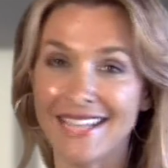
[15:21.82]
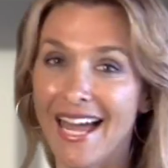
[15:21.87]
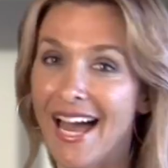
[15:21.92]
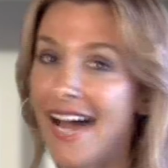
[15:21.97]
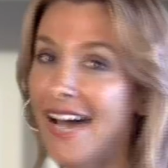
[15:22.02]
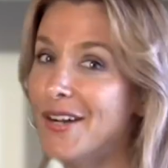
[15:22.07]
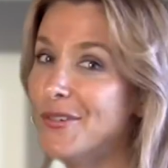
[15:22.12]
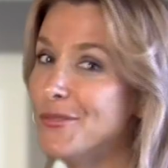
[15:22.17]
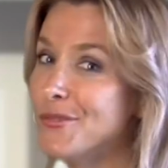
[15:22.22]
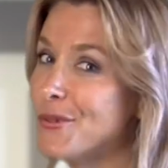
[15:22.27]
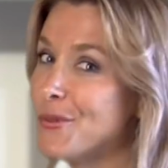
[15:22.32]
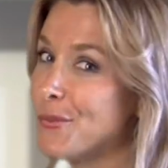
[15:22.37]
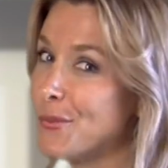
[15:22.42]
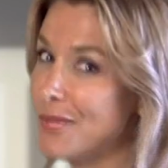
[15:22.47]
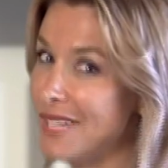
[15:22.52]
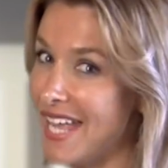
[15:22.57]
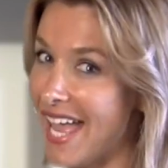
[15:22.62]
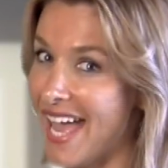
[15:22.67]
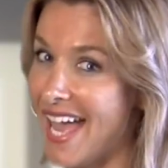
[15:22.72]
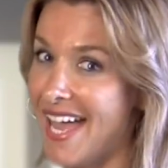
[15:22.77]
now
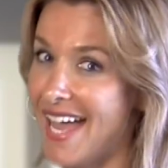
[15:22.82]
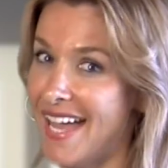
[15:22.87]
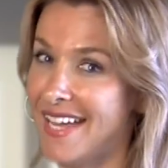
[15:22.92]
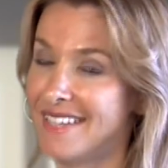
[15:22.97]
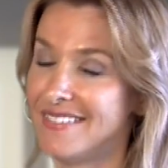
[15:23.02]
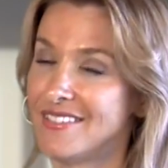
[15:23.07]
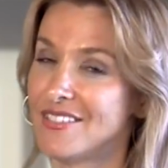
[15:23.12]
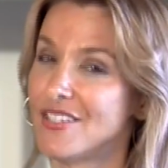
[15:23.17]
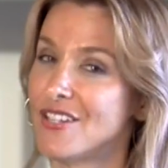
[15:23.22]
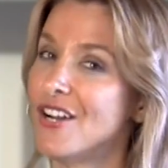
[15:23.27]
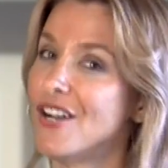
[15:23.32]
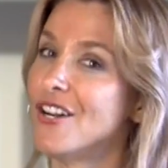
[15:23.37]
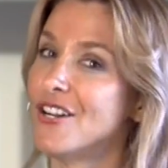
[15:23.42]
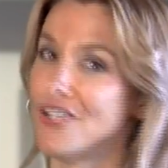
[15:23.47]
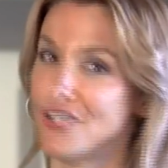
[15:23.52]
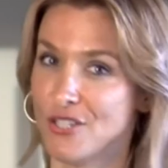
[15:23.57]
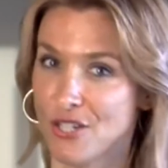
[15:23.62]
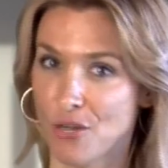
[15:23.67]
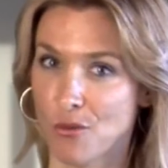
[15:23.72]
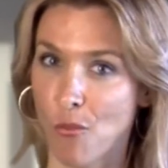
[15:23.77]
we add
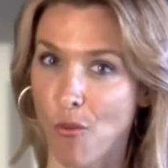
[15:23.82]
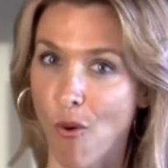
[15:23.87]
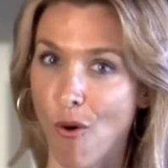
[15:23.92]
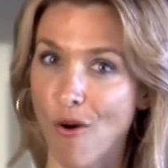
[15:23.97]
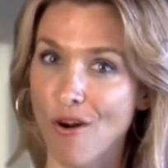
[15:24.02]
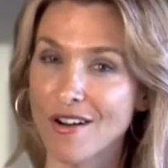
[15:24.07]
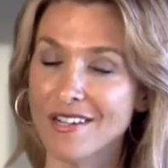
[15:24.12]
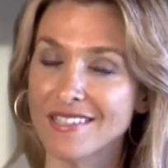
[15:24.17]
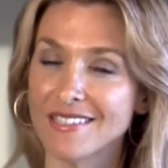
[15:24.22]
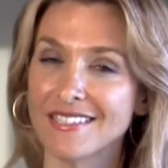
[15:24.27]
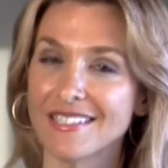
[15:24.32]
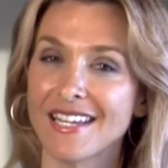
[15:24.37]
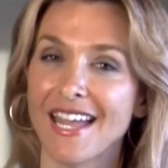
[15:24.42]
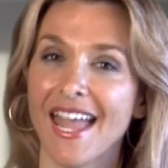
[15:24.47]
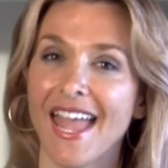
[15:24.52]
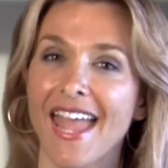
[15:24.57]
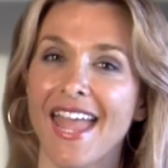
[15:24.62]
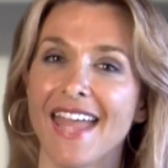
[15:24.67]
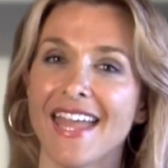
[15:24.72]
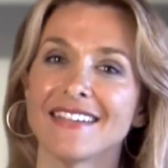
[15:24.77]
reward
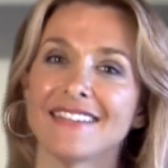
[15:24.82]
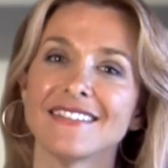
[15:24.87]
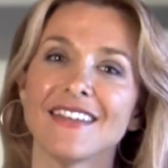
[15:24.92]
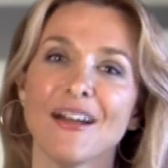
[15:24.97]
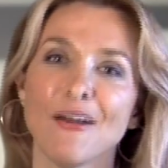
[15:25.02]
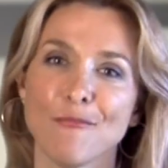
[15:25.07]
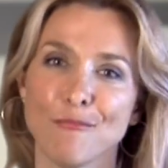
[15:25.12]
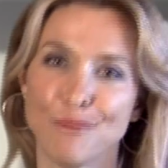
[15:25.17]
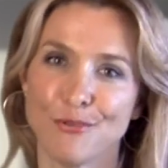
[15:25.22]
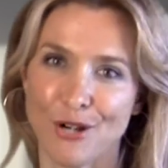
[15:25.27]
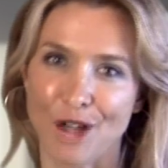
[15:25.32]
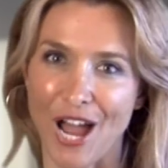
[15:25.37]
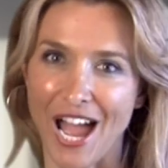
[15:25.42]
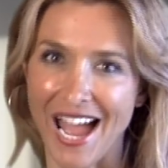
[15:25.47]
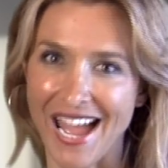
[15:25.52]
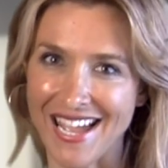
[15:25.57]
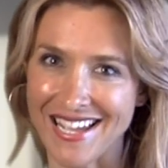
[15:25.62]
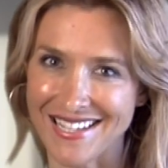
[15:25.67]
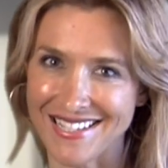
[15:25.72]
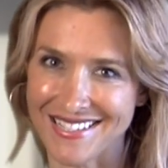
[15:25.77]
and
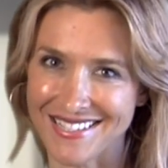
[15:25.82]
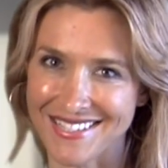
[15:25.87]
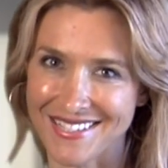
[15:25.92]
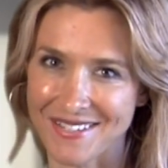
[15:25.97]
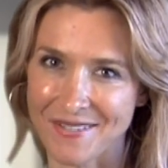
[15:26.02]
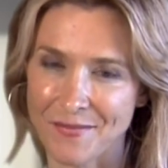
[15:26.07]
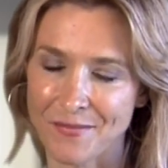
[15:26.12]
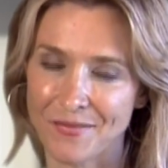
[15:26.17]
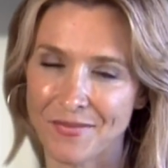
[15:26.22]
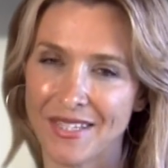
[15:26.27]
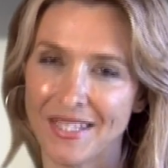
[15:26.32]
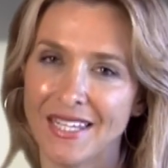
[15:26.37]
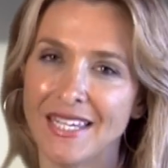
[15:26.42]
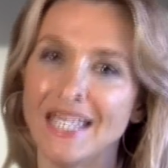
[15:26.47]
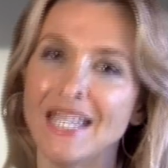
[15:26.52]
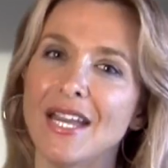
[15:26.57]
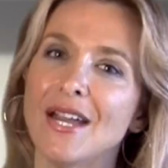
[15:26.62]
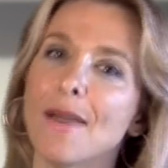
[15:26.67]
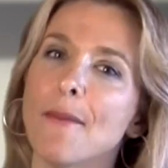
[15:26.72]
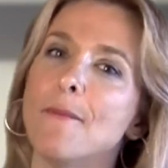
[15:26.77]
prize
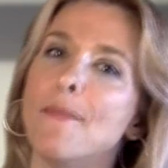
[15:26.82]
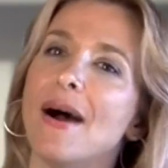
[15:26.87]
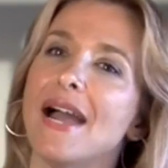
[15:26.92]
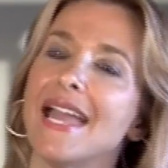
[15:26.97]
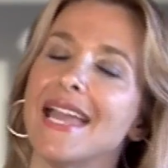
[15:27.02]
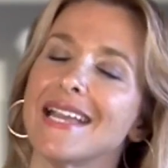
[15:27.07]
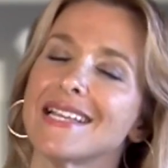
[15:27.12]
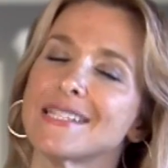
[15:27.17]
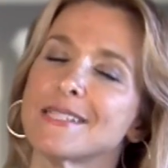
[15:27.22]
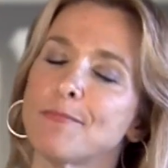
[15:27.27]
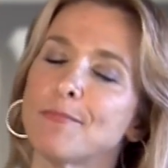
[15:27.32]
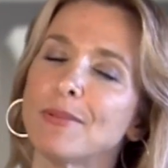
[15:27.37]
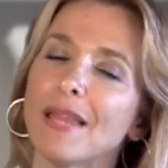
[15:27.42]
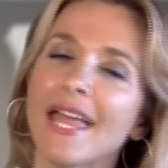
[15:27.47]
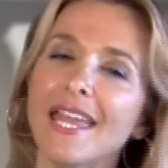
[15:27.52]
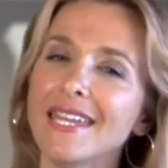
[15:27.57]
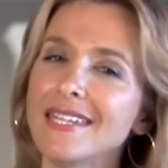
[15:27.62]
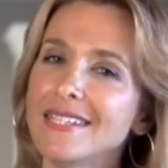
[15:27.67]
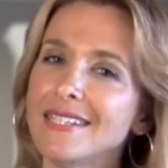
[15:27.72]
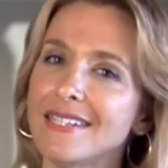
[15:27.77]
by
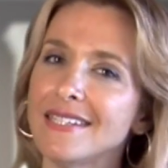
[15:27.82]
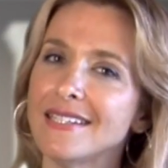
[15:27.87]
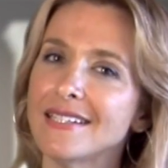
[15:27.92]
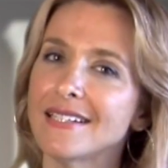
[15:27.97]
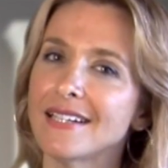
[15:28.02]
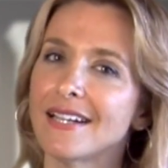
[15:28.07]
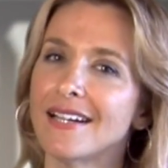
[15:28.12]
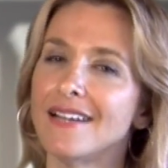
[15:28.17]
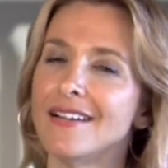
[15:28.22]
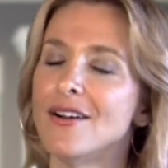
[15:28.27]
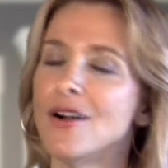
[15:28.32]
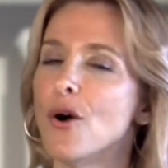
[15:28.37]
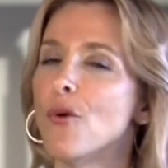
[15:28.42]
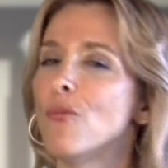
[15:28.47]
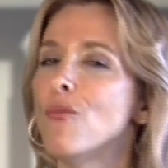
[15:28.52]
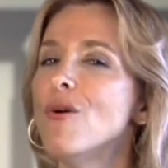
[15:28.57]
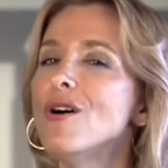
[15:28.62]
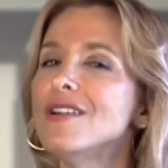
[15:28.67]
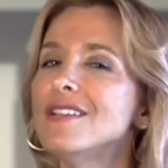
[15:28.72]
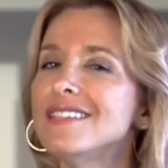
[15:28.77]
explaining
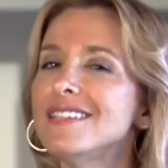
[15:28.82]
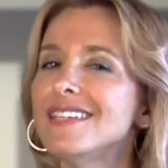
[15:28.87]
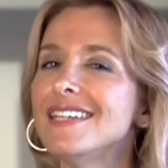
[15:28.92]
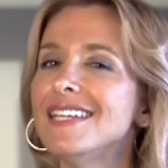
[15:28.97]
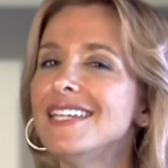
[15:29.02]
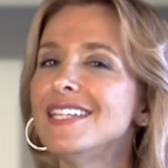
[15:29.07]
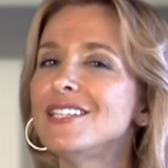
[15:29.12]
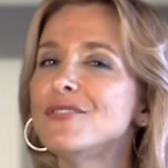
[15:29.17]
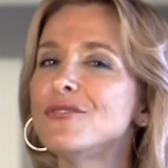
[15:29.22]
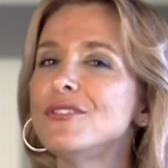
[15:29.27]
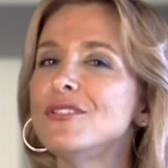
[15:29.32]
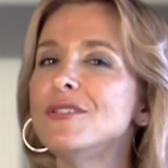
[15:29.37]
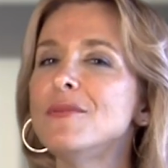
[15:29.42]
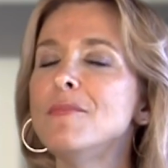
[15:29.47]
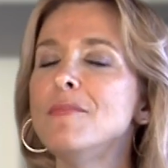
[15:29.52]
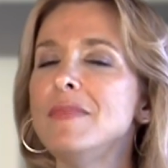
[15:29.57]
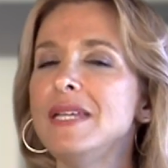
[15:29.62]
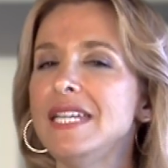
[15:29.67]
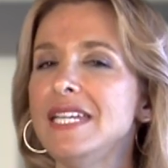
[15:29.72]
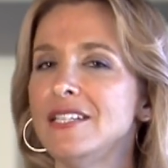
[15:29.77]
what it would
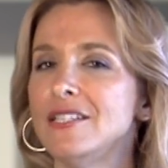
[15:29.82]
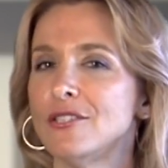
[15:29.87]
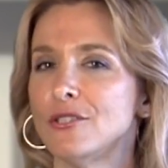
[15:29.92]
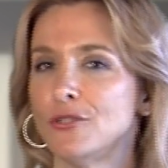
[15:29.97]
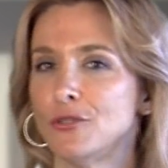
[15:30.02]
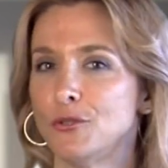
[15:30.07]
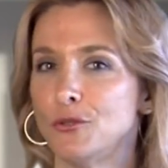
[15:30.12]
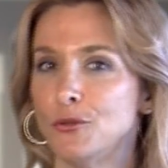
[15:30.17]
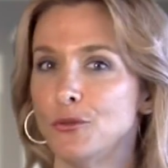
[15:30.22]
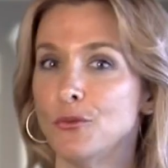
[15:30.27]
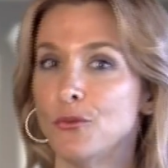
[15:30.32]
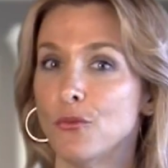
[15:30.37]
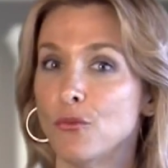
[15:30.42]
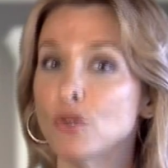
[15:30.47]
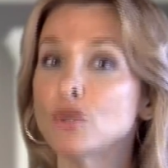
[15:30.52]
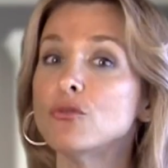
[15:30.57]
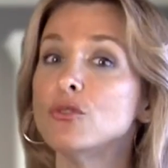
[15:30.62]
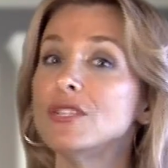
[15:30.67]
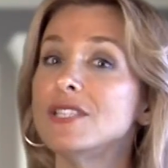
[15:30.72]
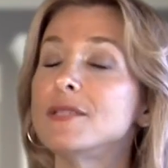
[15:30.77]
mean to,
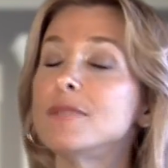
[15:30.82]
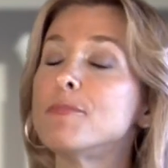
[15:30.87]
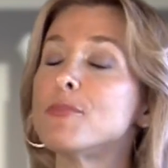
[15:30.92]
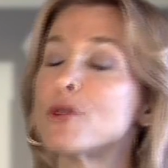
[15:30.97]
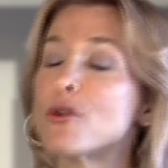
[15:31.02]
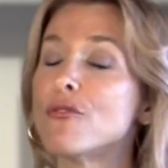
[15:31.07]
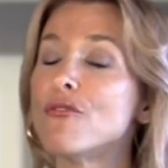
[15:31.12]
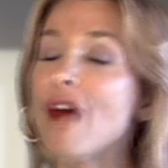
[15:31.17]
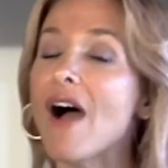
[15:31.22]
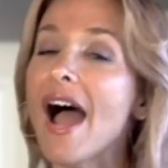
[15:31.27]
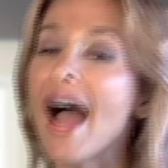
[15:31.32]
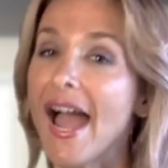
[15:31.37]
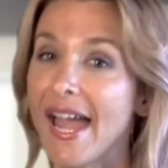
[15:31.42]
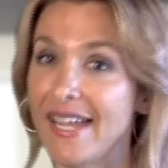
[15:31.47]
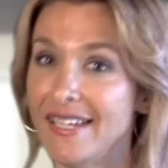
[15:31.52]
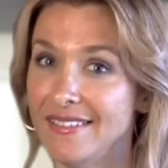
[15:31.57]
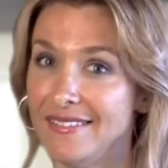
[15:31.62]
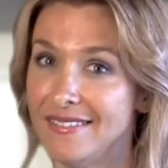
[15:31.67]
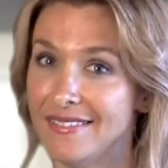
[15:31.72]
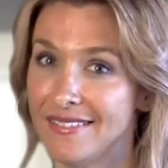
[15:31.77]
what would it
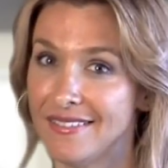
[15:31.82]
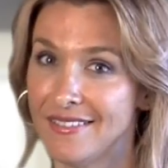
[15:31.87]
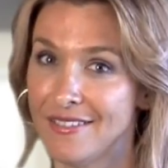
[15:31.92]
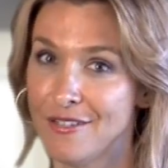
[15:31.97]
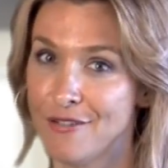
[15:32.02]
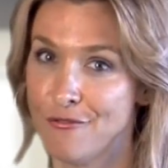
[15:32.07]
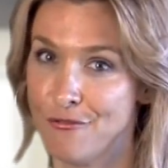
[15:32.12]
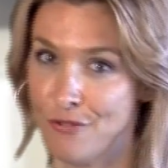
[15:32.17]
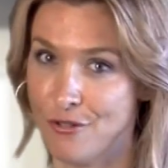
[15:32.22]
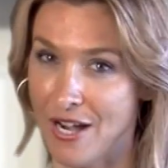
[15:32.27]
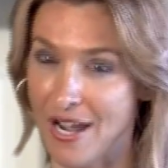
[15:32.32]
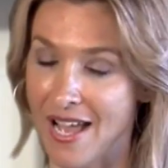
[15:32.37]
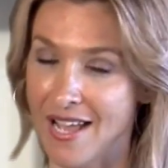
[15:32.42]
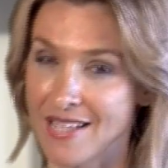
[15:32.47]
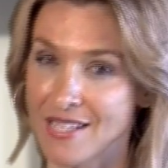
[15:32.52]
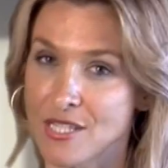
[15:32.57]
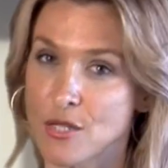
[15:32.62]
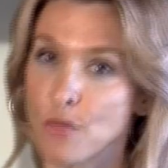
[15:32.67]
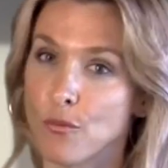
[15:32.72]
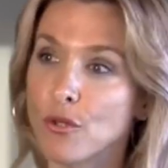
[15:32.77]
provide for
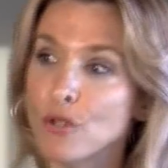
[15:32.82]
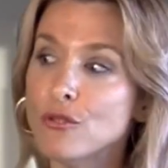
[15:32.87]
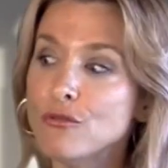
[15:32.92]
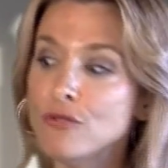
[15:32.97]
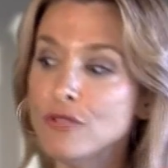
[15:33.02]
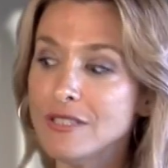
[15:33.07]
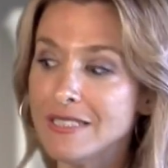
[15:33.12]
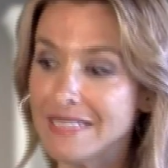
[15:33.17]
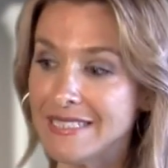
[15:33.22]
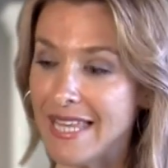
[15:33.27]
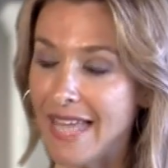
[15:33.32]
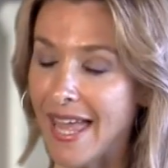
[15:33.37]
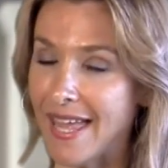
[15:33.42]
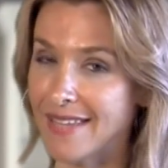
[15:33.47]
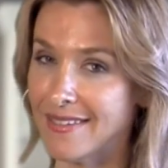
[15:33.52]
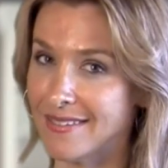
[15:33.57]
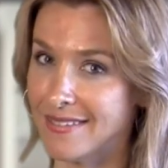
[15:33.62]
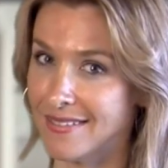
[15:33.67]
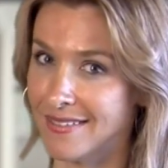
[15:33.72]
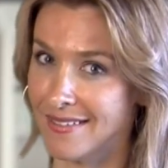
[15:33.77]
us? What would
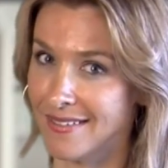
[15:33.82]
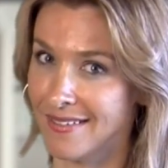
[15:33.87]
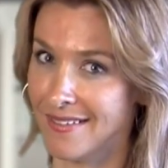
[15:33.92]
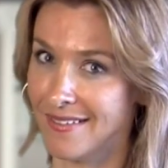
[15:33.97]
that